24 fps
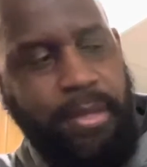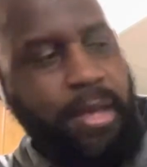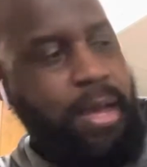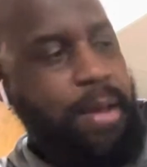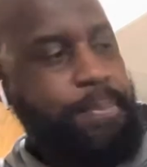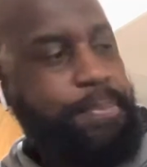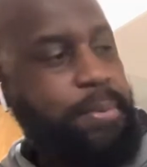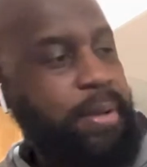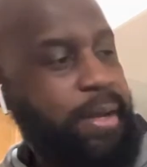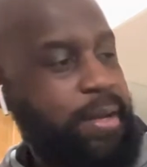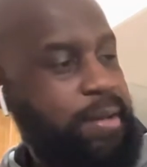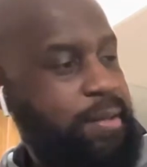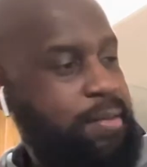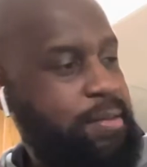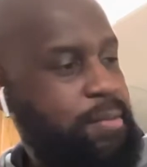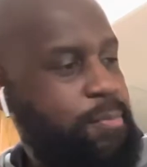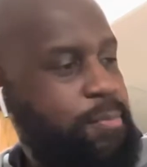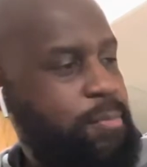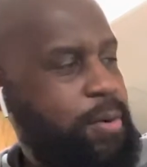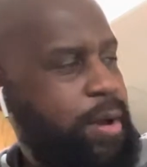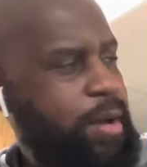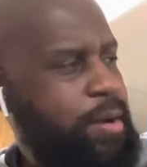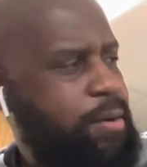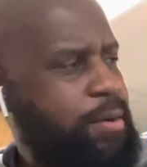I play this
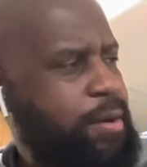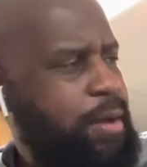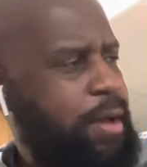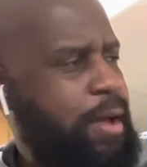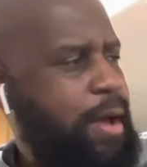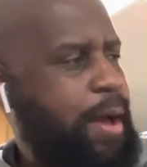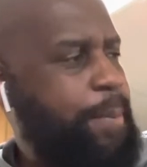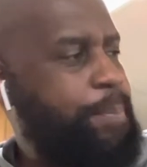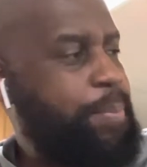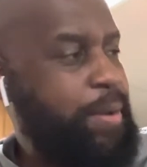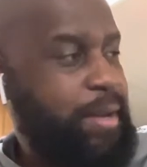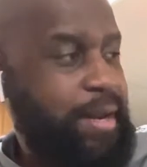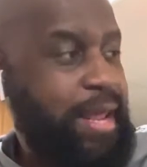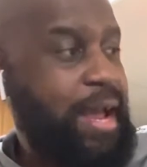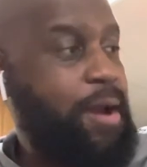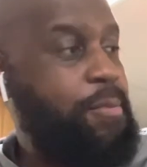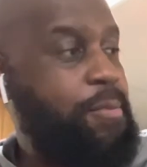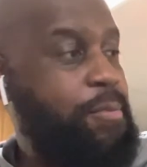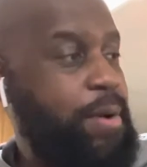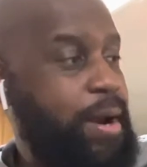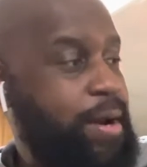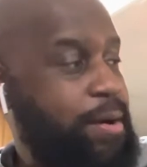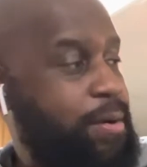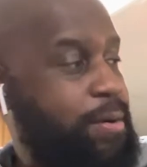record. I play that
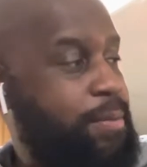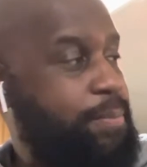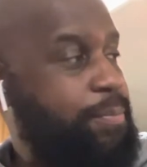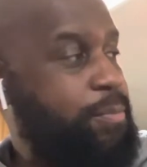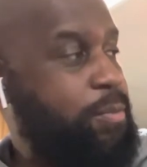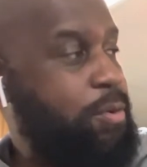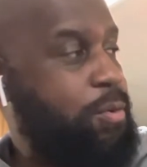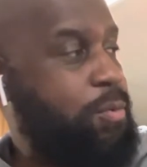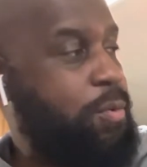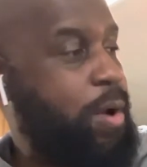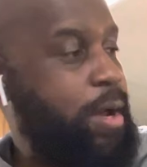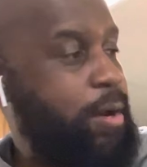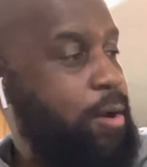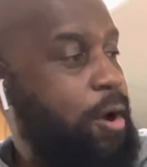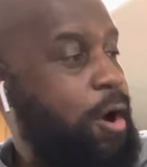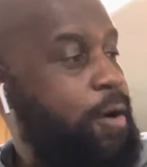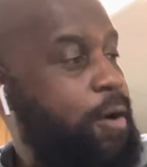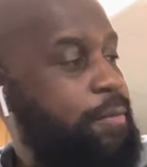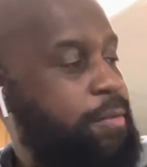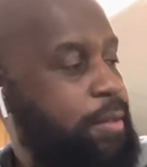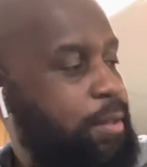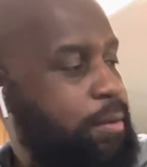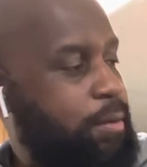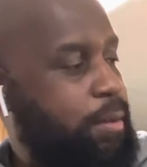record quite
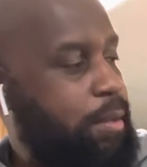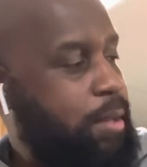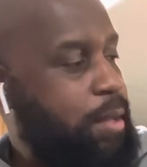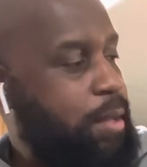often.